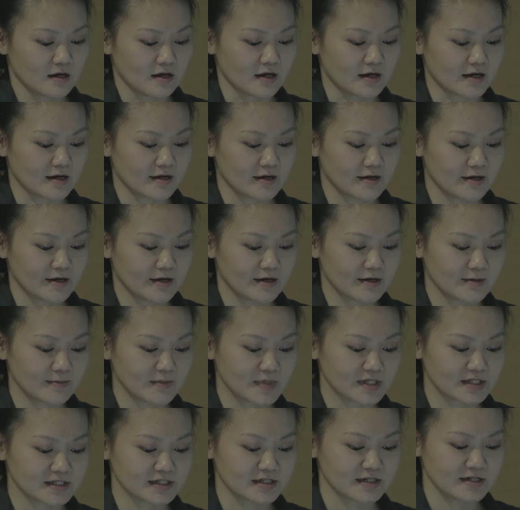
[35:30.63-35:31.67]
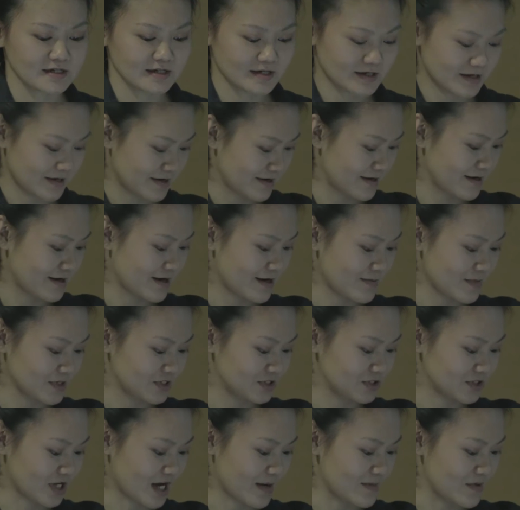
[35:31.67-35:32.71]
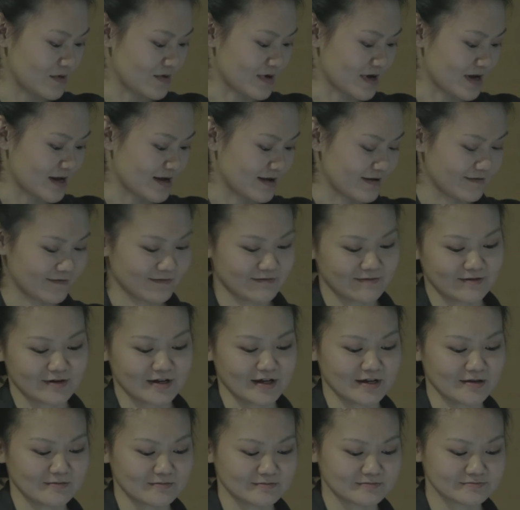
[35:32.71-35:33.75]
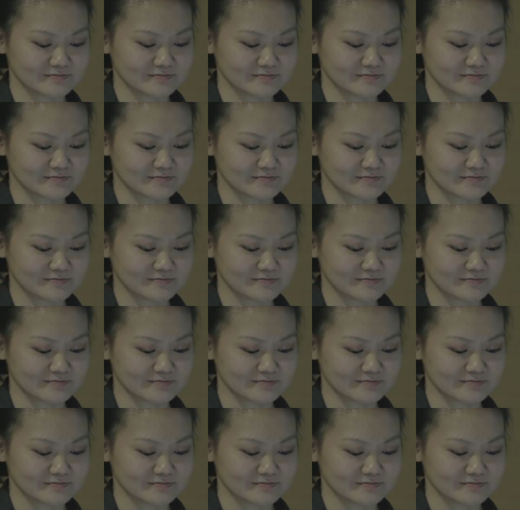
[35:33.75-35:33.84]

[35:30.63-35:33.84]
Let's see, how much time do I have? Okay.